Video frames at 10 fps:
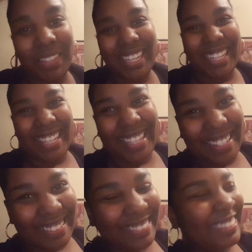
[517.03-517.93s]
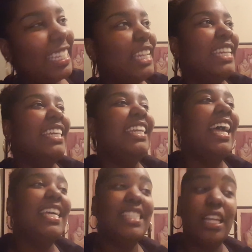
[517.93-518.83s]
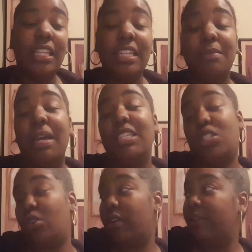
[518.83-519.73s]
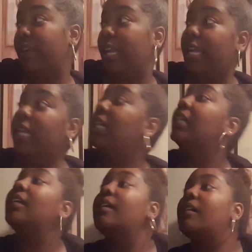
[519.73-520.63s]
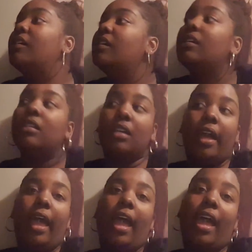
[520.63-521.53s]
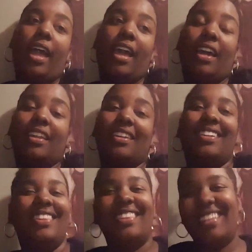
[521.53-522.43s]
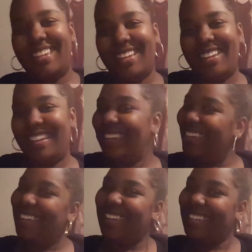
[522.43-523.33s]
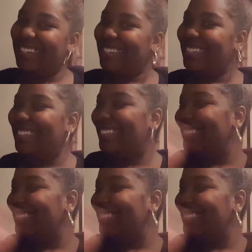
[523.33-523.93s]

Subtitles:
Isn't it cute? Yeah, so that's my story. And the end.